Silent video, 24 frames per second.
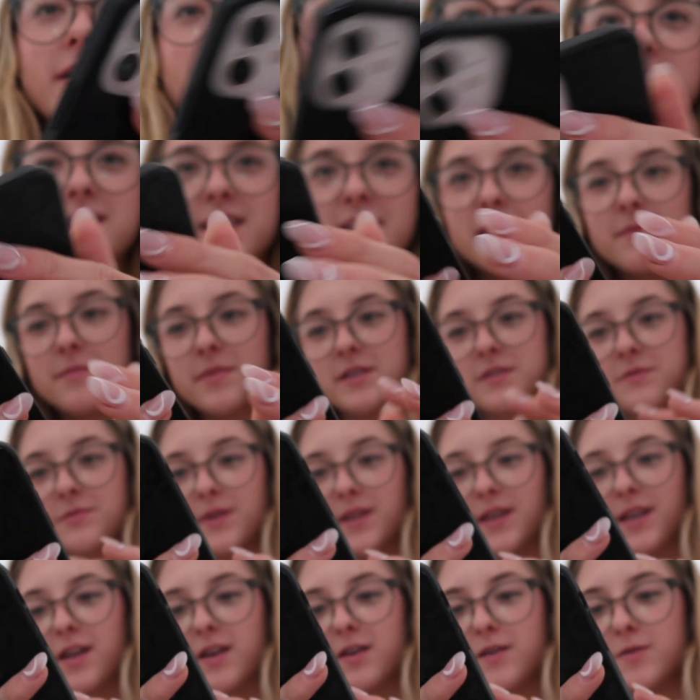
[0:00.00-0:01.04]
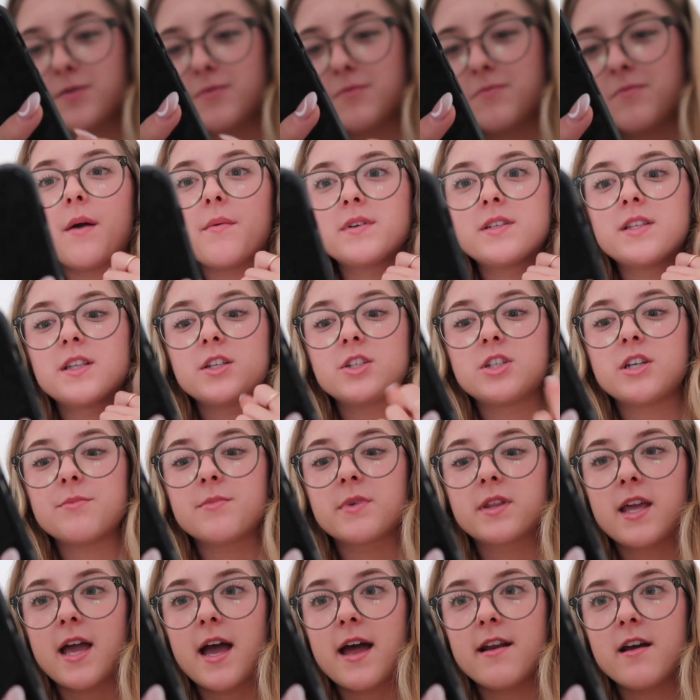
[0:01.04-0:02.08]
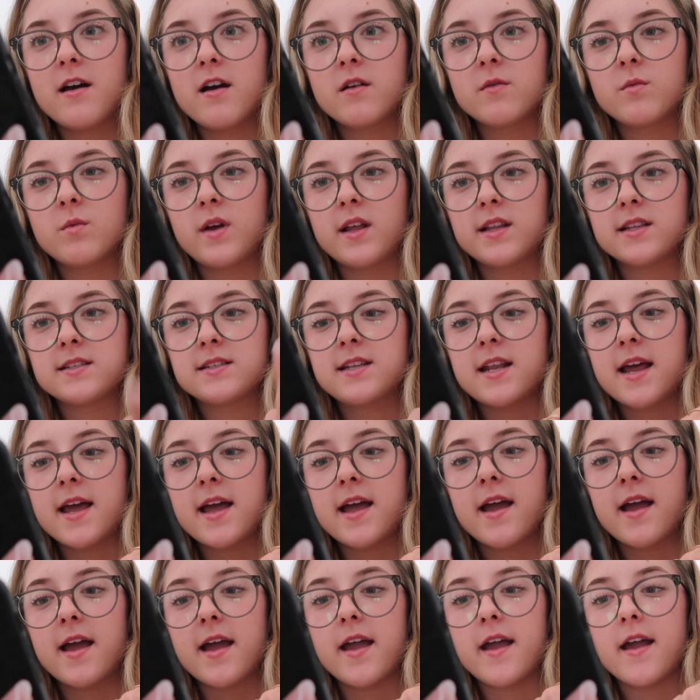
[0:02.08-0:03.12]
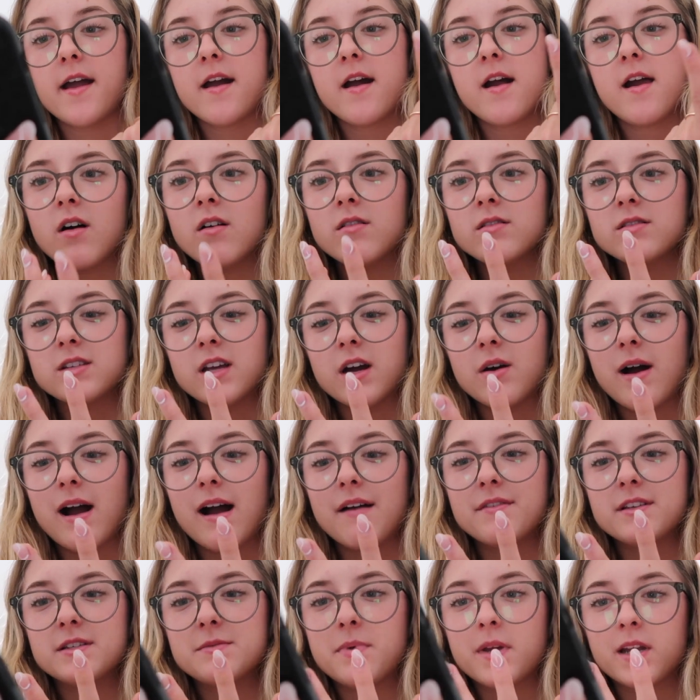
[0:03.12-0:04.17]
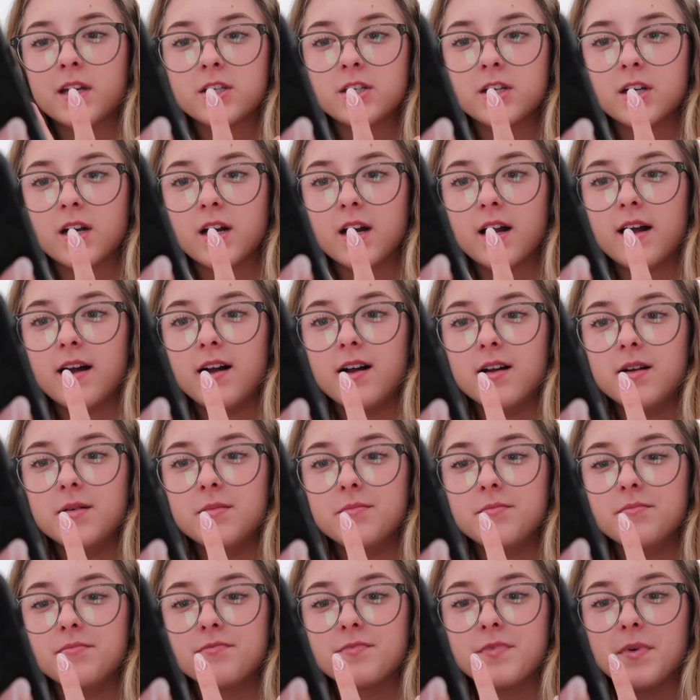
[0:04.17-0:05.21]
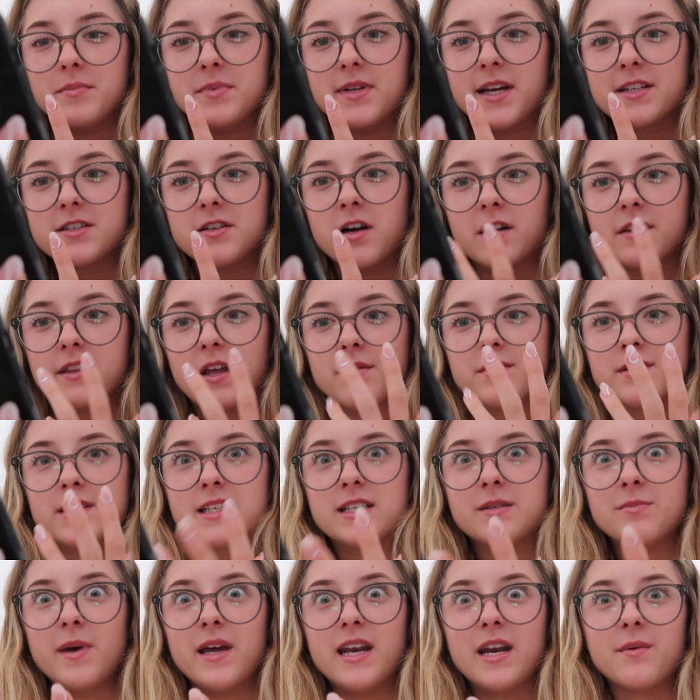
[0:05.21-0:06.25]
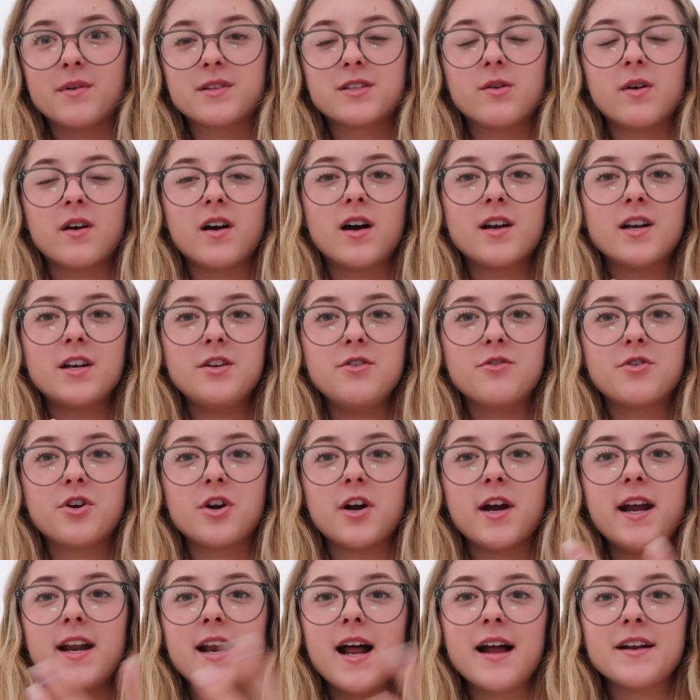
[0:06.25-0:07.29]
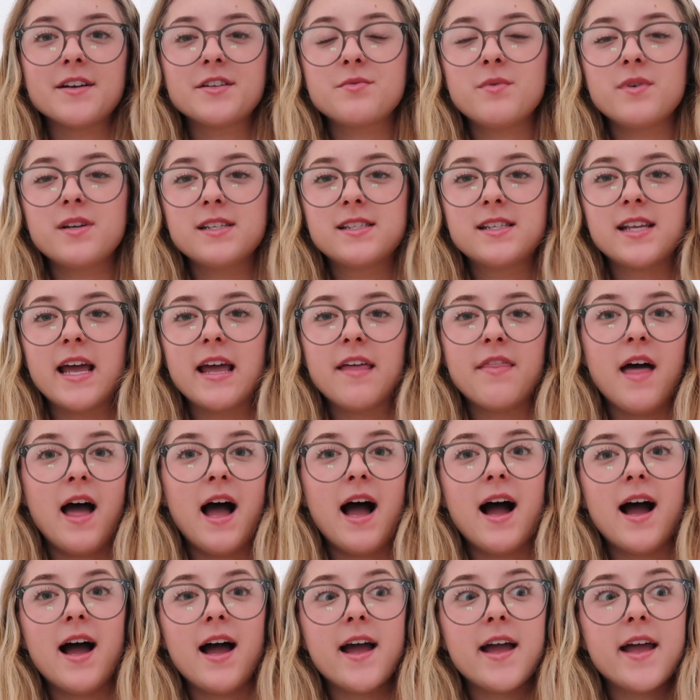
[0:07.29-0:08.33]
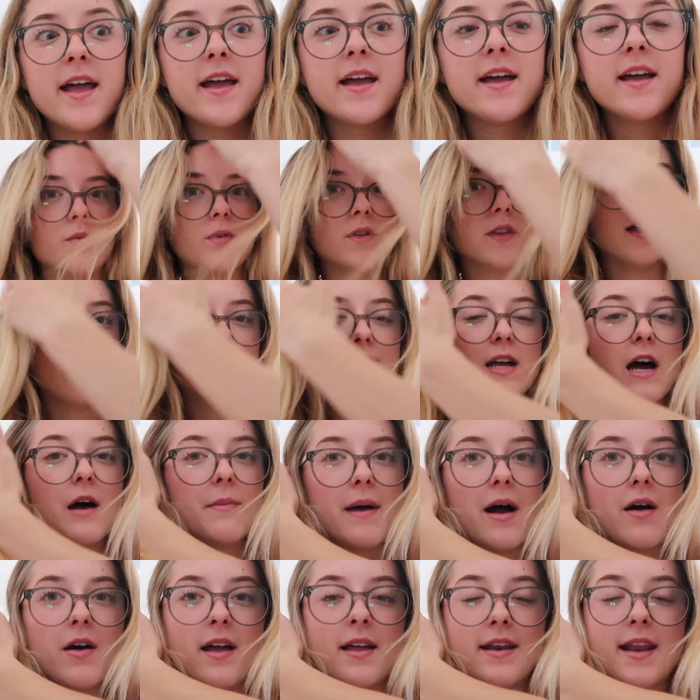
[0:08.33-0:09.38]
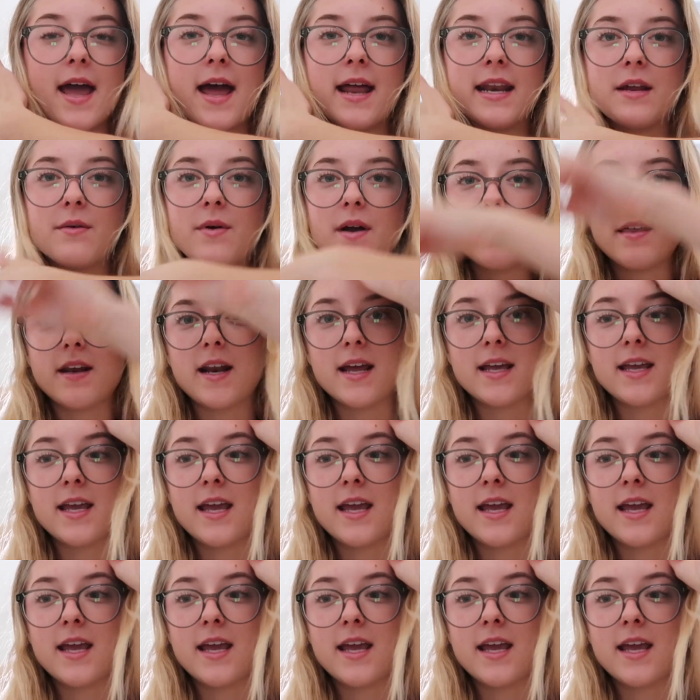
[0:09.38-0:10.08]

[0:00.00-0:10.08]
barely see it, but it's really cute. I went to the gym with Kenna on Wednesday. Also, I have this picture from TikTok that was explaining what's going on in Ukraine. I just want to say that I would love to help out in any way that I